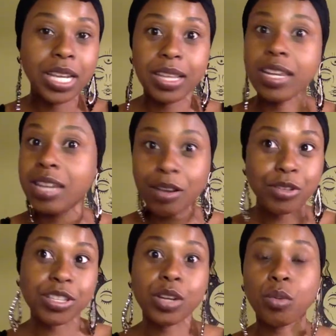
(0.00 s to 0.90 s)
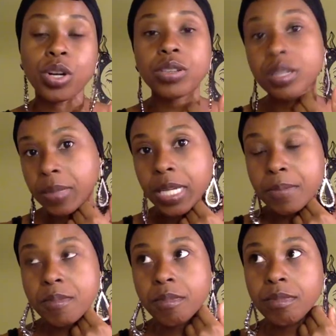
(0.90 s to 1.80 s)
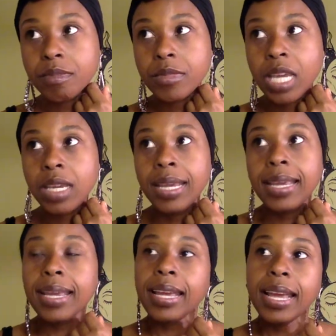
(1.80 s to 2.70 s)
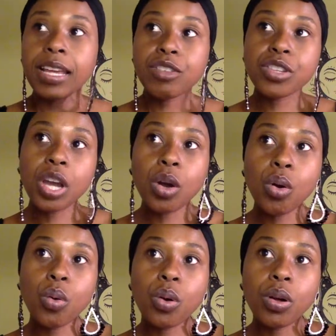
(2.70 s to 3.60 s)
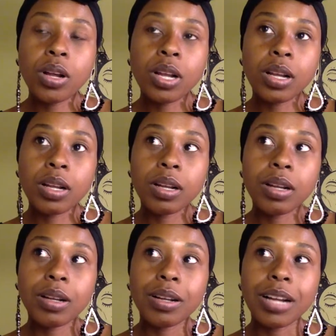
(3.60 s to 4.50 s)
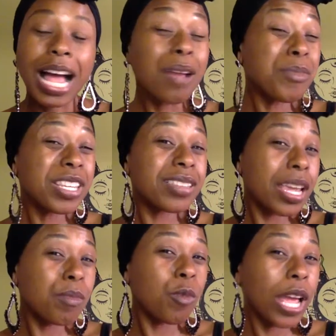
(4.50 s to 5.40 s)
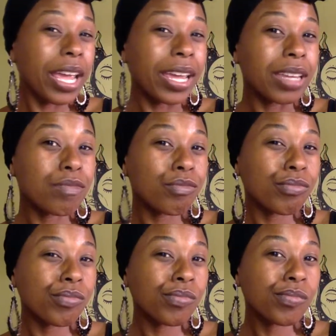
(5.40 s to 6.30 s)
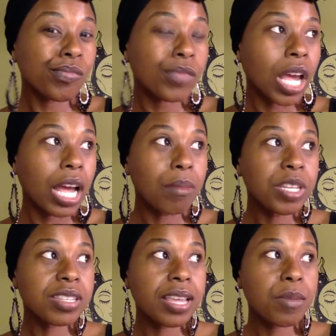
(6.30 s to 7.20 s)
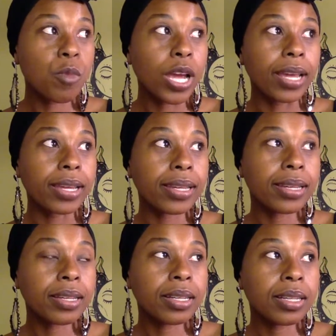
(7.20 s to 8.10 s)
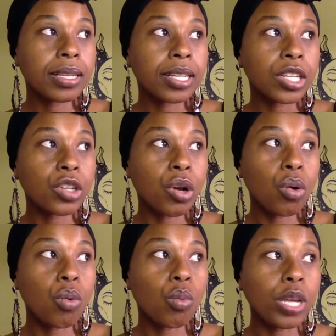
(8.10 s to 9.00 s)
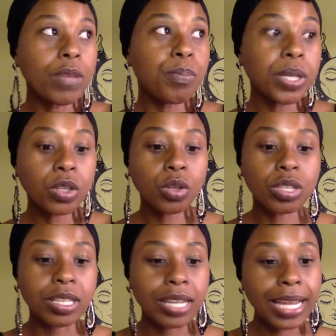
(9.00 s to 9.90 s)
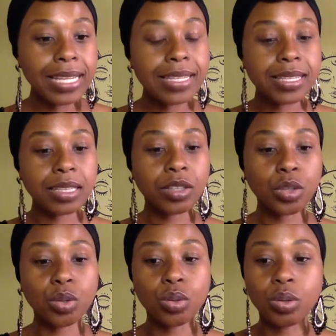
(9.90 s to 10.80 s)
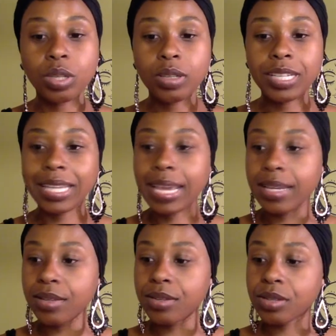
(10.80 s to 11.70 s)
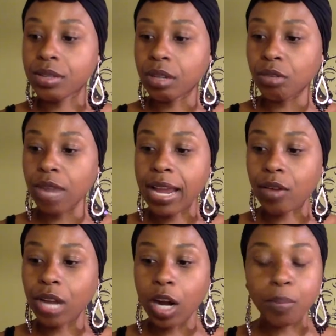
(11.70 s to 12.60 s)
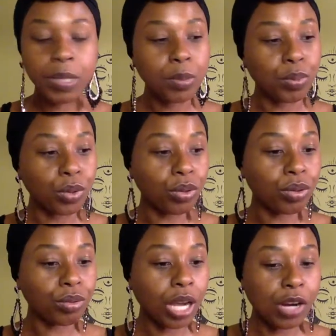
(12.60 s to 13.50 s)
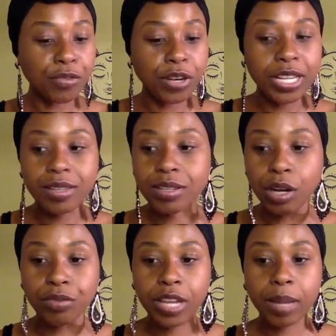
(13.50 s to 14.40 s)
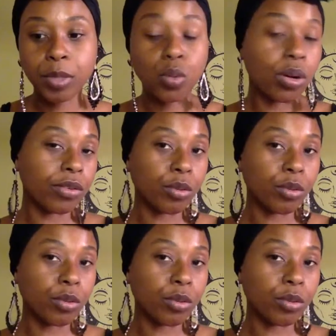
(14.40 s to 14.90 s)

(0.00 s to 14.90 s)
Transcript: they never said a word to me. And so I'm the same way. I'm the same way. You know, we build nice little gates around our people, our friends, our family, whoever